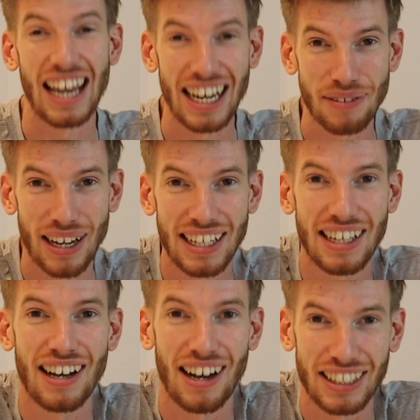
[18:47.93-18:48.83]
Anyway,
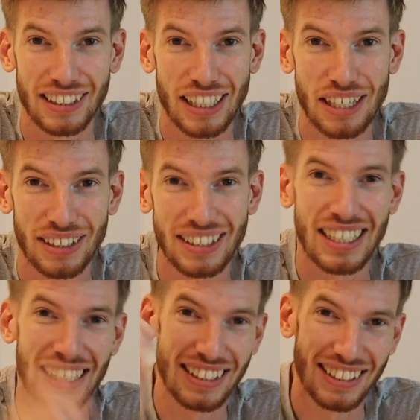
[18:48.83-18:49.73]
I'm going to see you
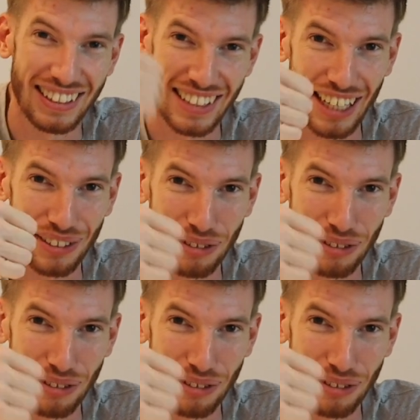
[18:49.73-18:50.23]
in the next